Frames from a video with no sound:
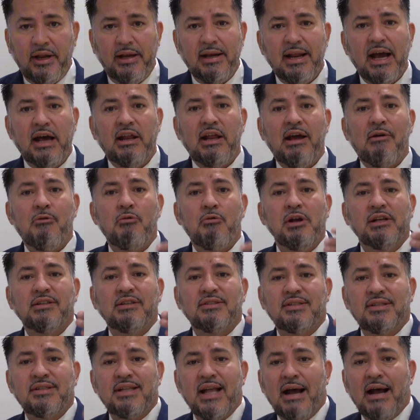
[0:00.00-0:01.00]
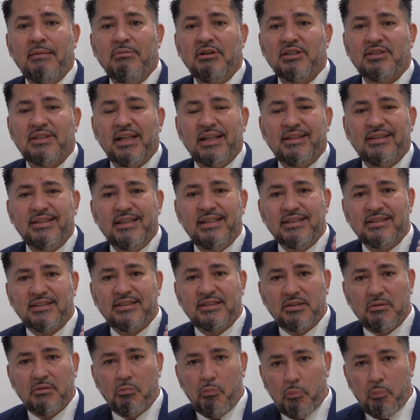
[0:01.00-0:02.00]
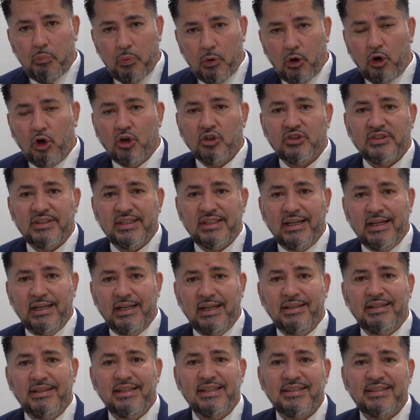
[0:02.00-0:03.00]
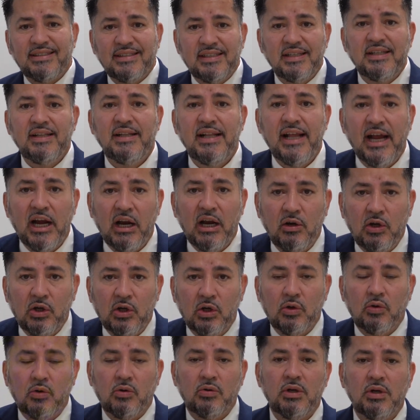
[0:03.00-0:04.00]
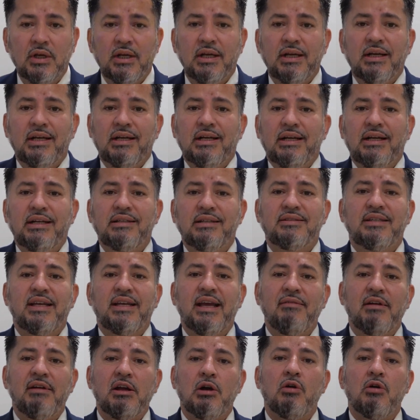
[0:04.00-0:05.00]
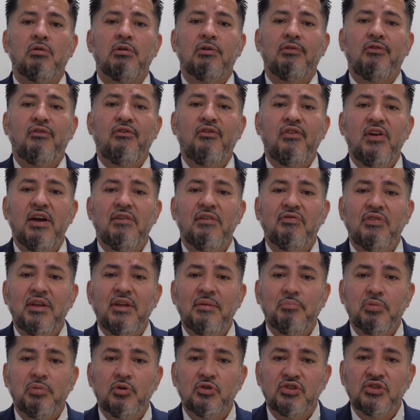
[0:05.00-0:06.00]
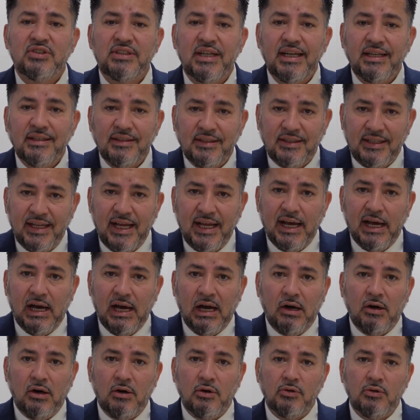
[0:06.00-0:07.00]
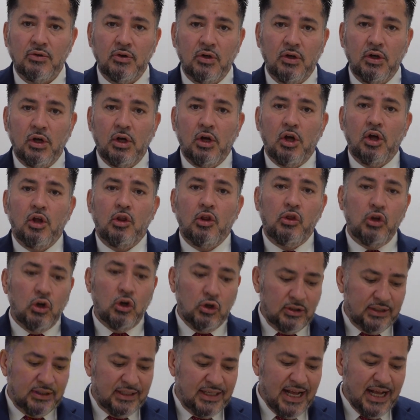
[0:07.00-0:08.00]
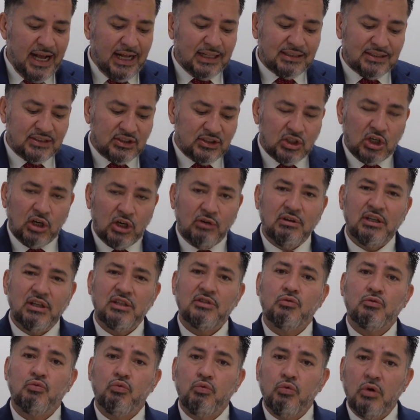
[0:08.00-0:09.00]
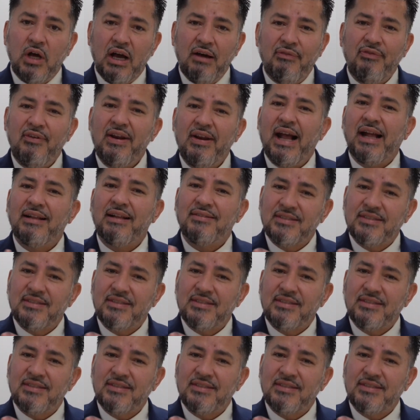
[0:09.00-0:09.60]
Now that we established that this person in this scenario is giving over 50% down, their debt service roughly at